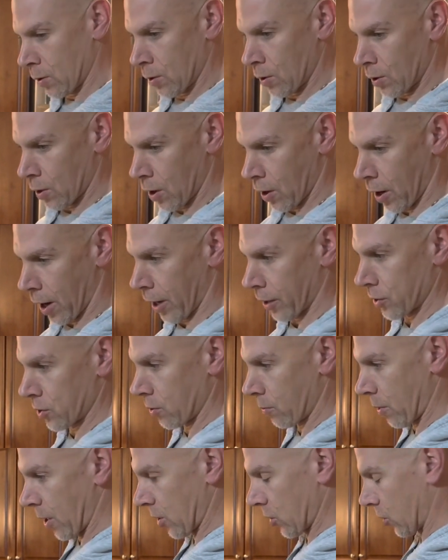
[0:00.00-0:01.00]
All right, so
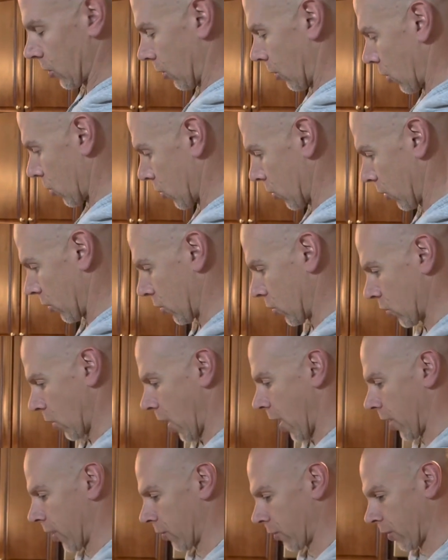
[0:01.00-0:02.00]
basically those are your
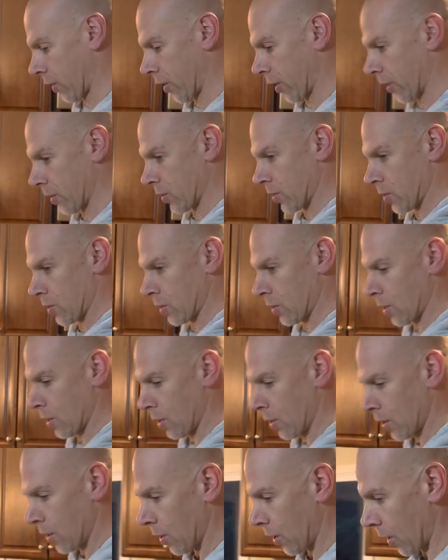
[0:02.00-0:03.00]
dry ingredients,
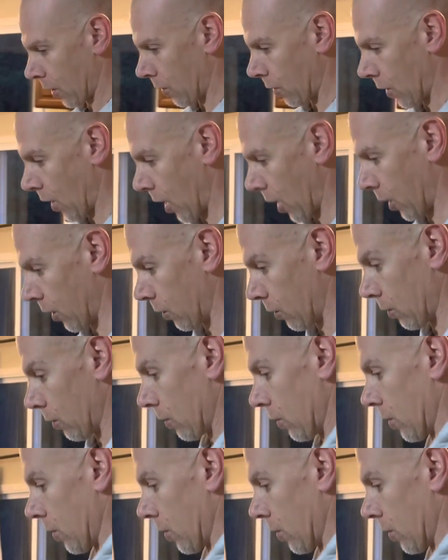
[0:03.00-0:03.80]
and then